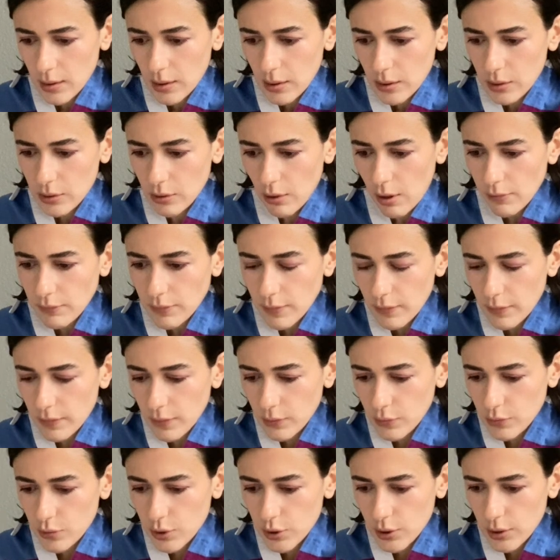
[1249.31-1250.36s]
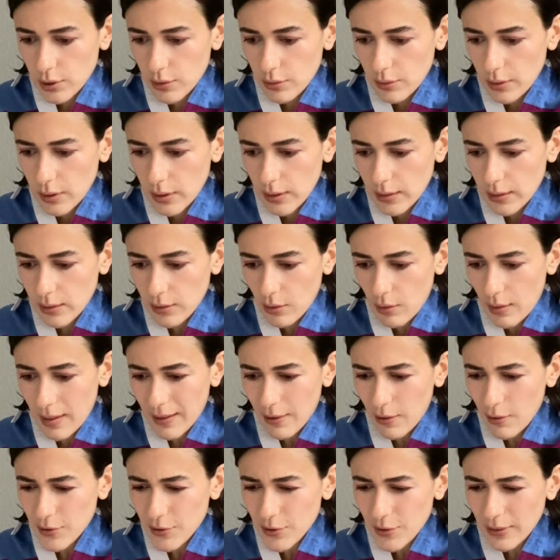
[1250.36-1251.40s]
Not revolutionary, you know. I
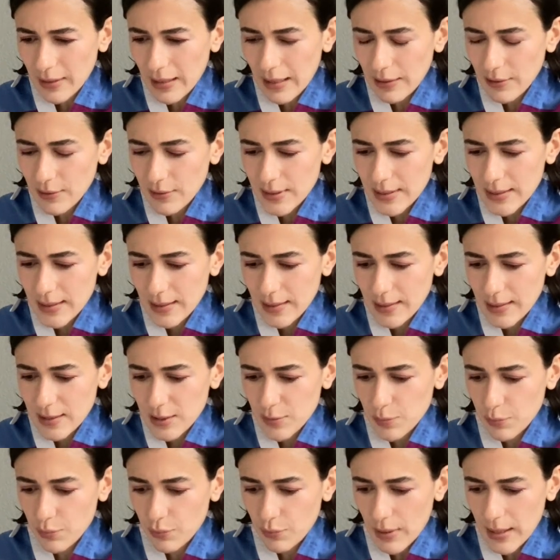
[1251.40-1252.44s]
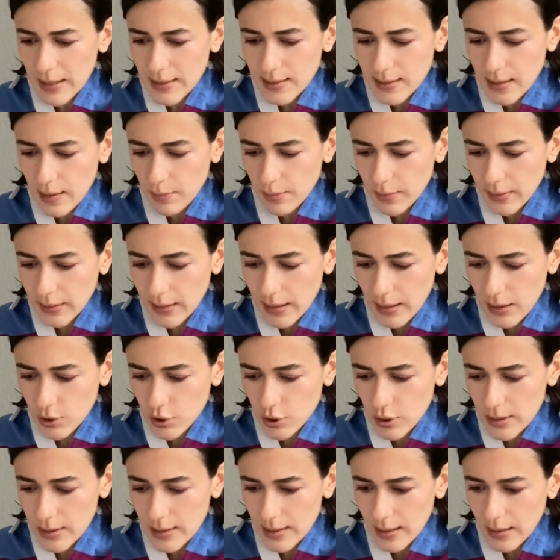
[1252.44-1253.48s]
also cannot see these breast
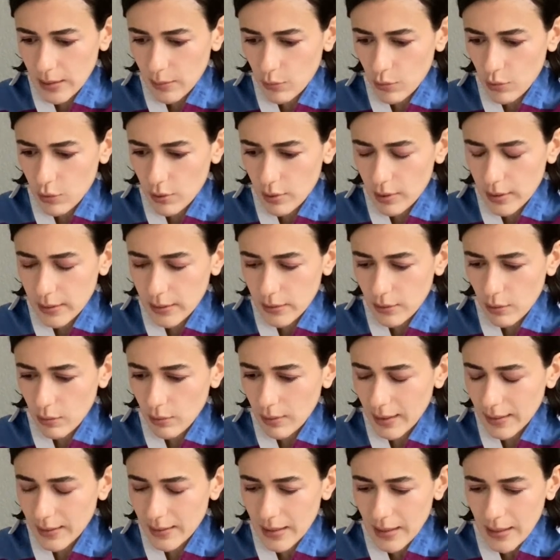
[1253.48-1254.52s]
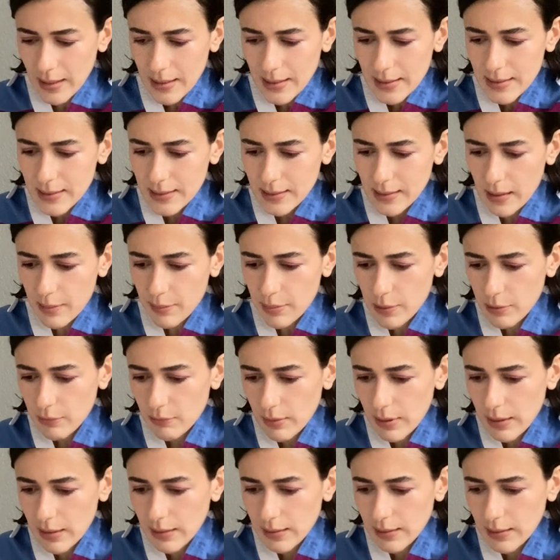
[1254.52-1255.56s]
applications anymore, you know, like
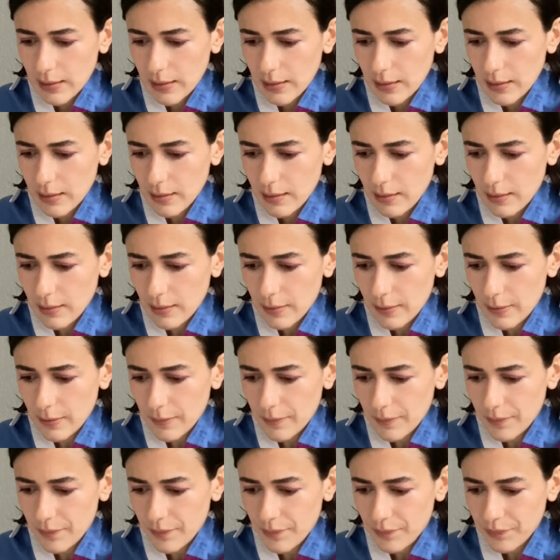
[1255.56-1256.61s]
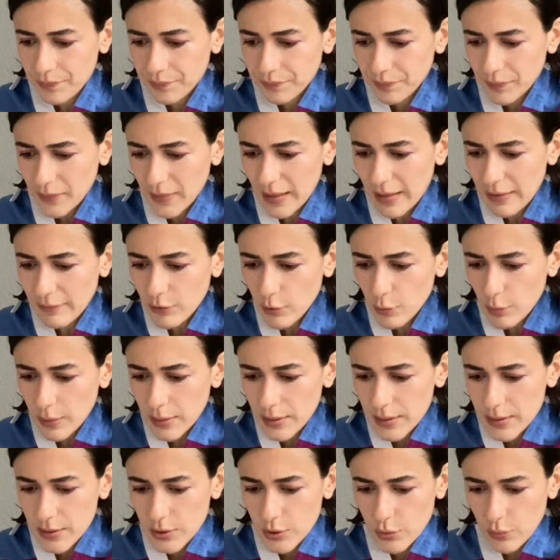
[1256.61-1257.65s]
Schiaparelli.
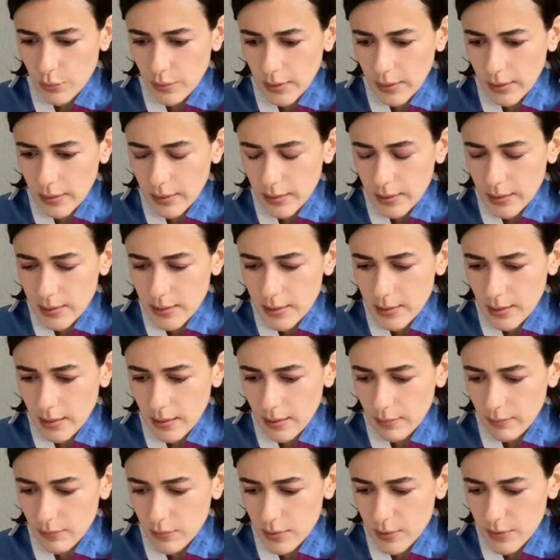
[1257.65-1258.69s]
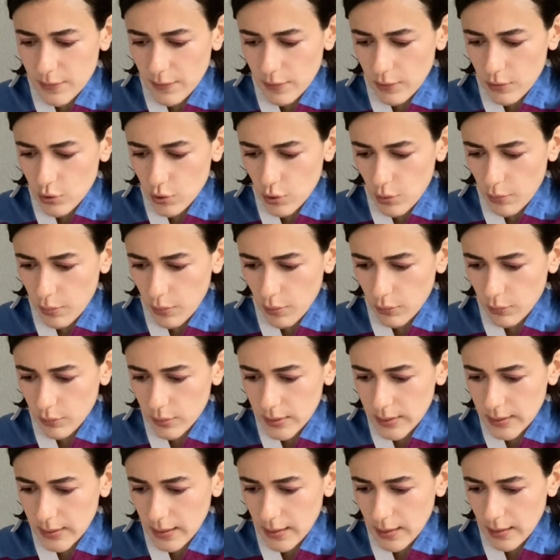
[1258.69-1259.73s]
Everyone is doing it. It's very Jean Paul
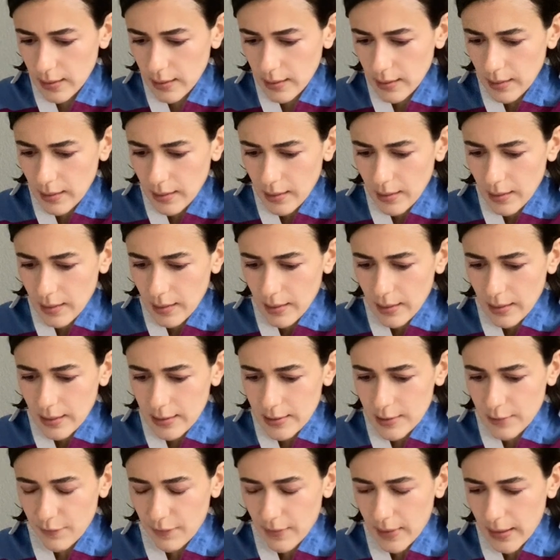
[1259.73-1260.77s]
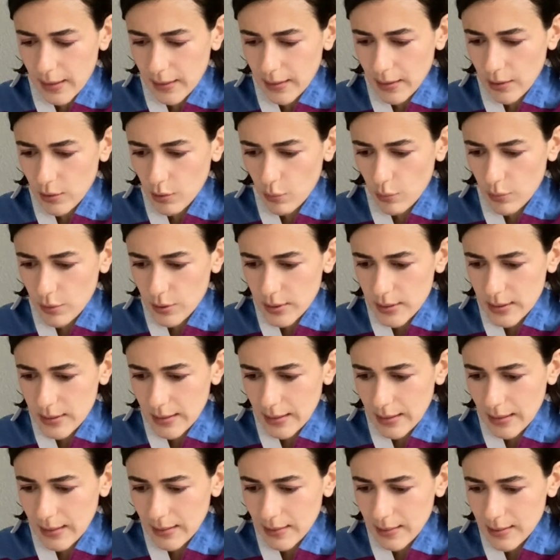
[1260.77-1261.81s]
Gaultier. It's fine. I don't want to see
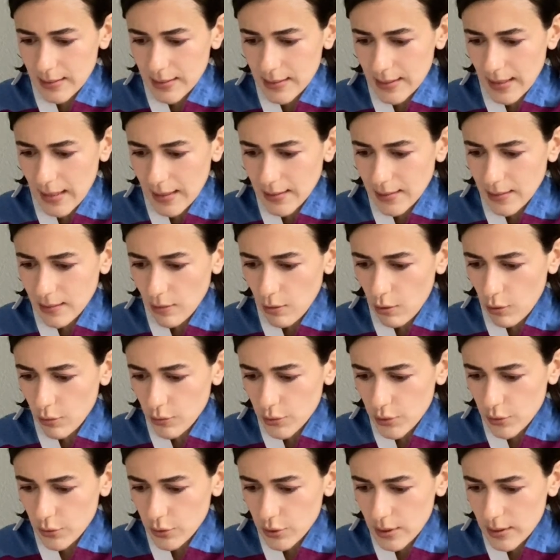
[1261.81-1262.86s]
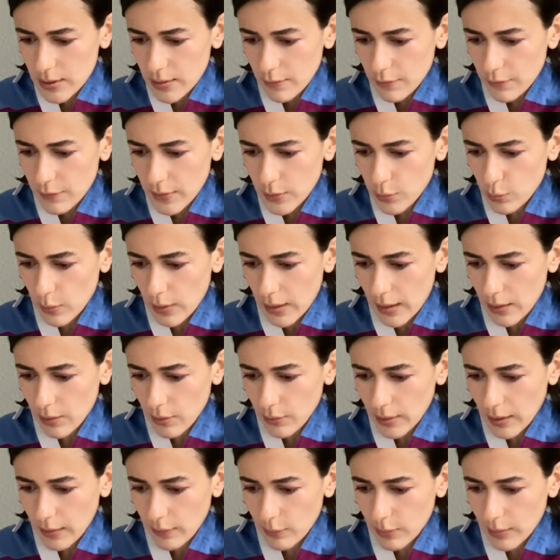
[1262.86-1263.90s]
it. And the satin also doesn't fit well.
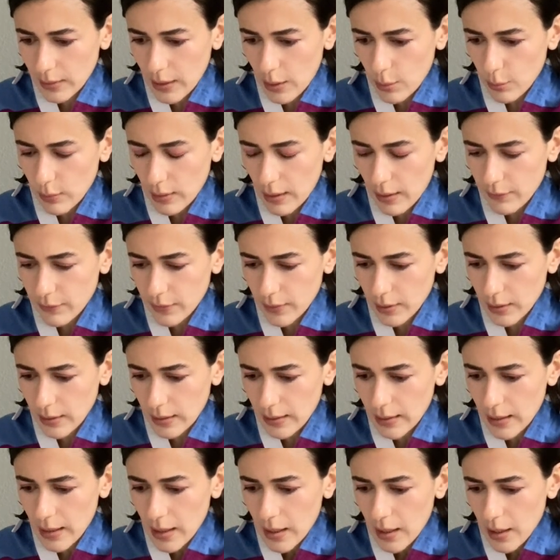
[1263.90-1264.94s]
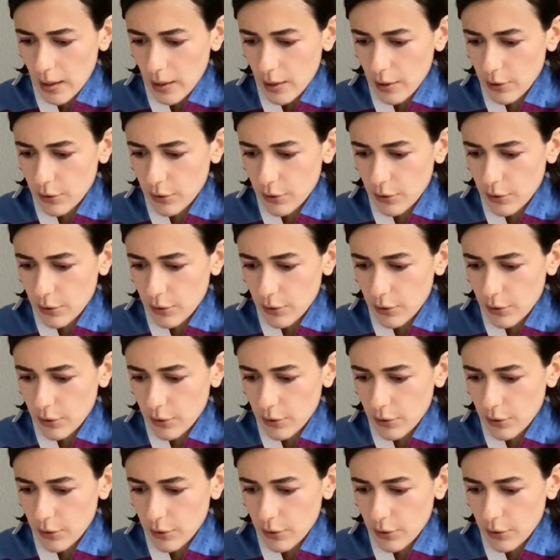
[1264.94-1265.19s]
Okay, now we have here again a